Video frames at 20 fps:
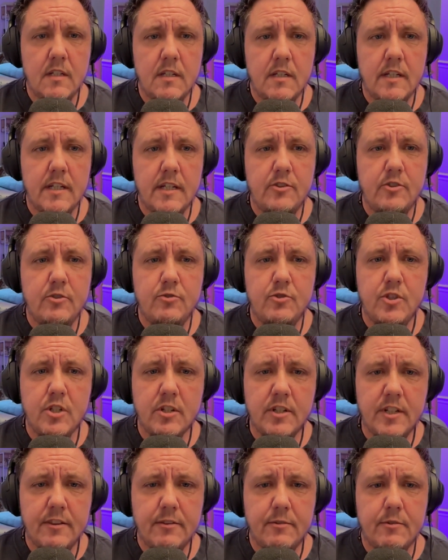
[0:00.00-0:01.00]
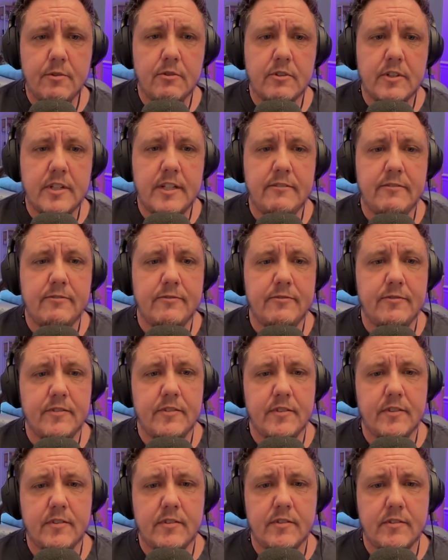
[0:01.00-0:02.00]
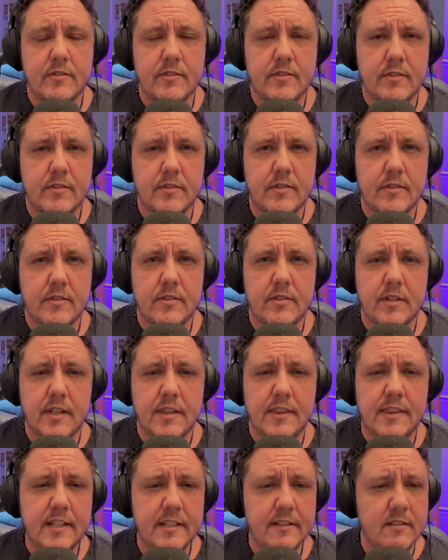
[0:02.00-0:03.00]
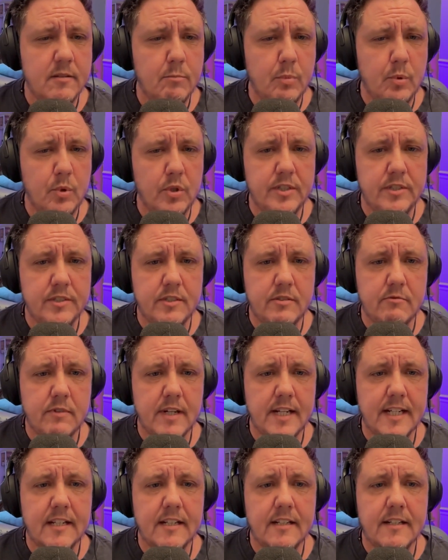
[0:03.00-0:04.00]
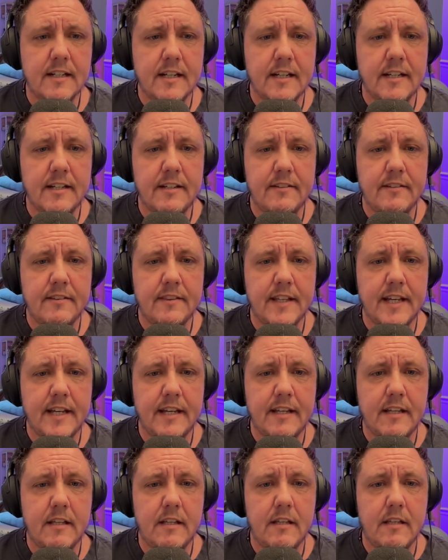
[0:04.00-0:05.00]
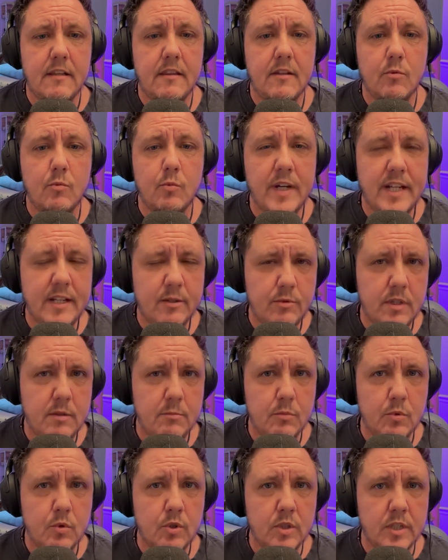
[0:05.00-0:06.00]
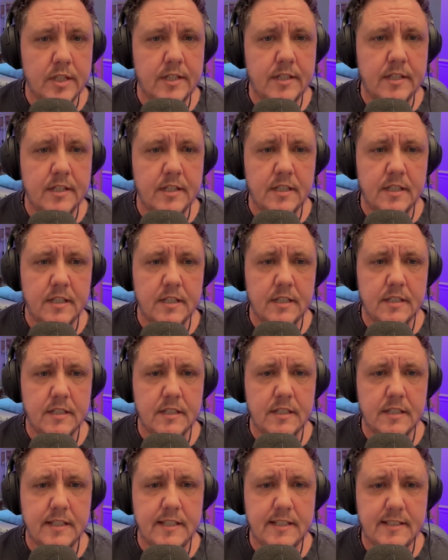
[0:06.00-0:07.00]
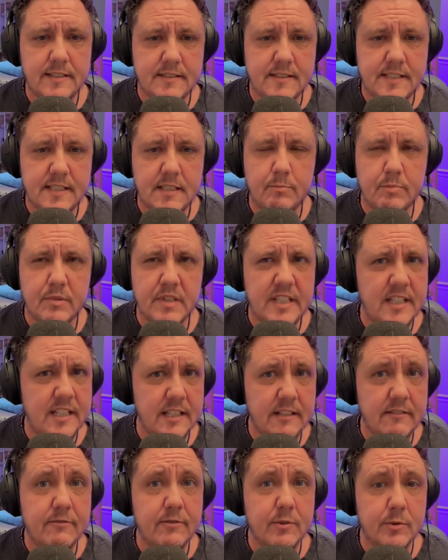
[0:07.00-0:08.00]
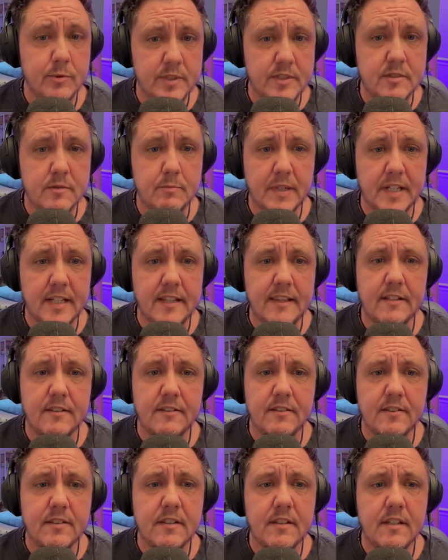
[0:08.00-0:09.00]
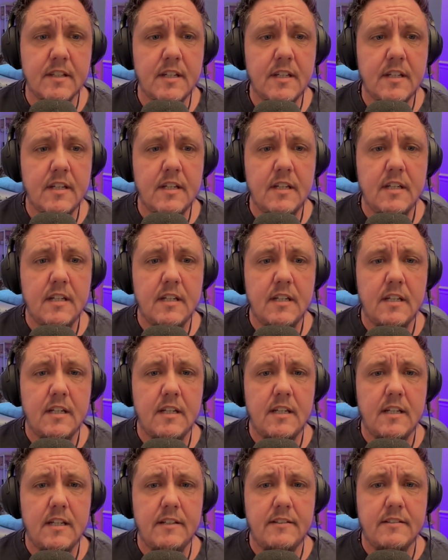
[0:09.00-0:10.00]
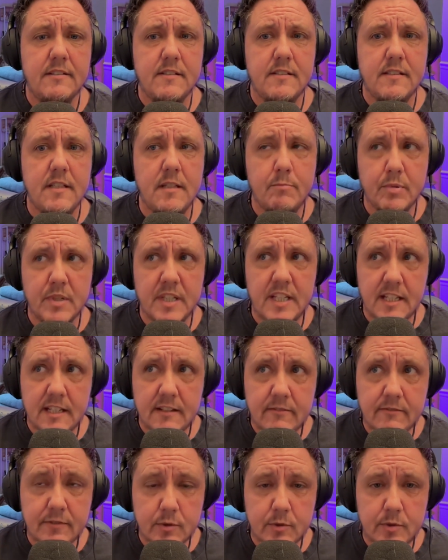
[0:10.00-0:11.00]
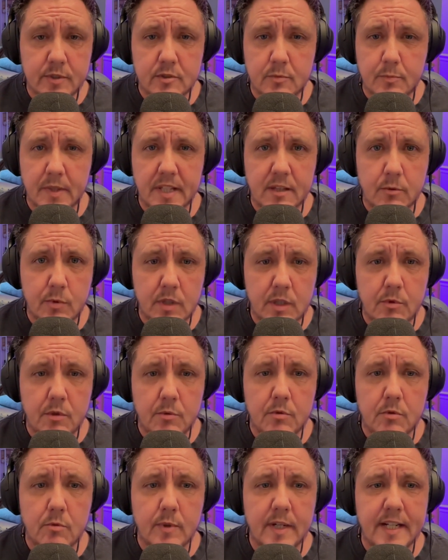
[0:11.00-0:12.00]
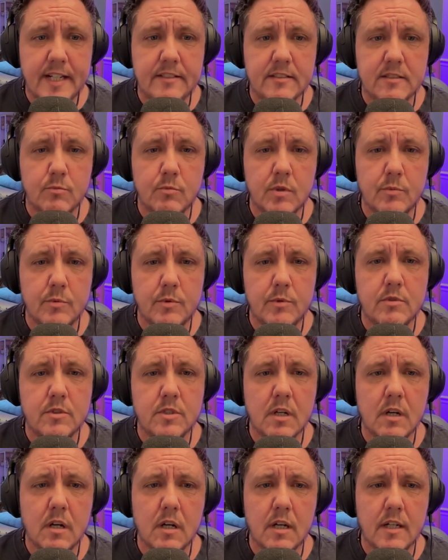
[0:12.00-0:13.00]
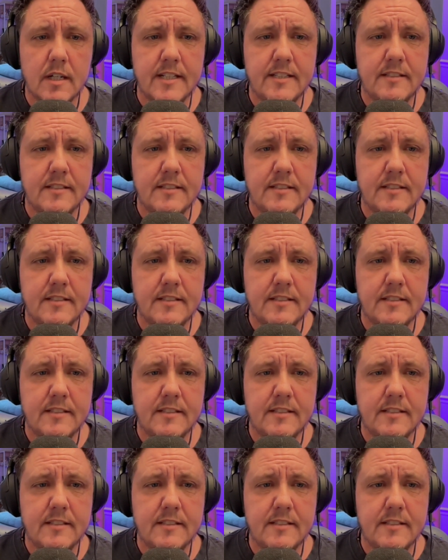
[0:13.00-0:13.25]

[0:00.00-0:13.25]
As you journey through grief, I think it's important to recognize that the way we mourn is deeply influenced by this. It's deeply influenced by the way we were raised and what we were taught. It's